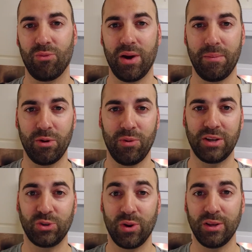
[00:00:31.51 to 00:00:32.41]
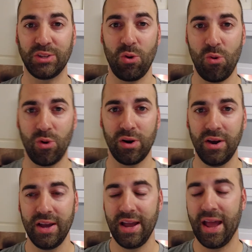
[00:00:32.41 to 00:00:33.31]
when I'm at restaurants or
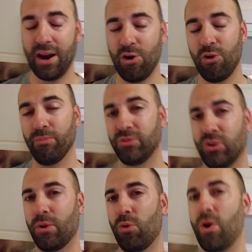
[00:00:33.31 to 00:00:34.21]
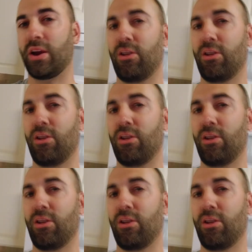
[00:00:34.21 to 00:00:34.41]
at home. So I'm going to walk